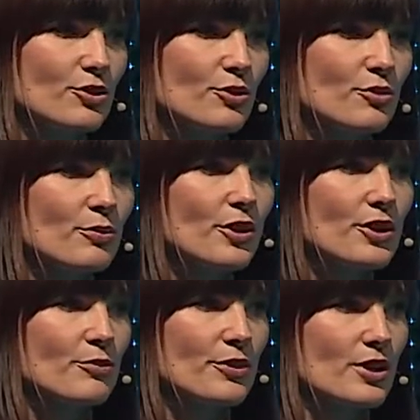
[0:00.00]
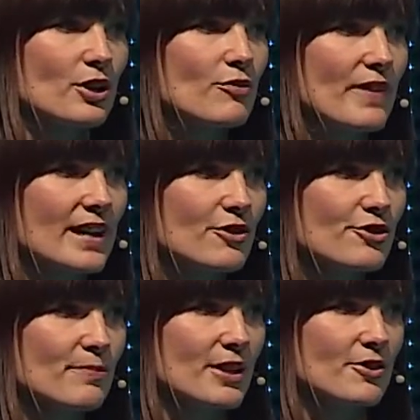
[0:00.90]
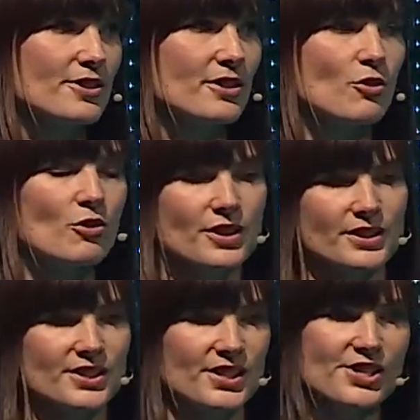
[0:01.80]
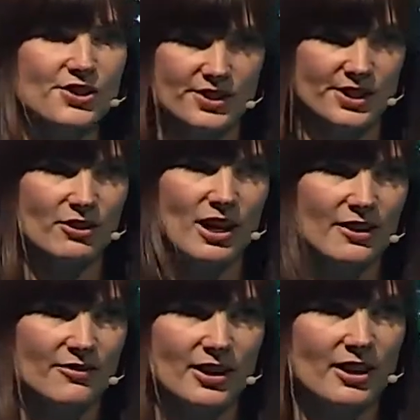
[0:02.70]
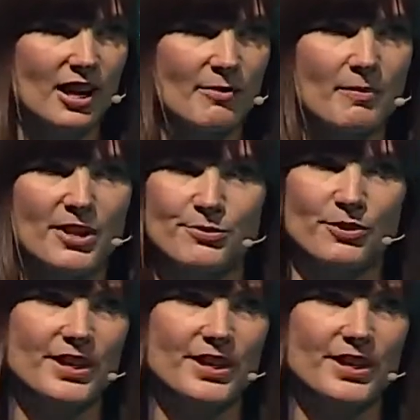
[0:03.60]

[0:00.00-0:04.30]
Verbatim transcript: to work with your own values, because all the decisions in your life are going to be much more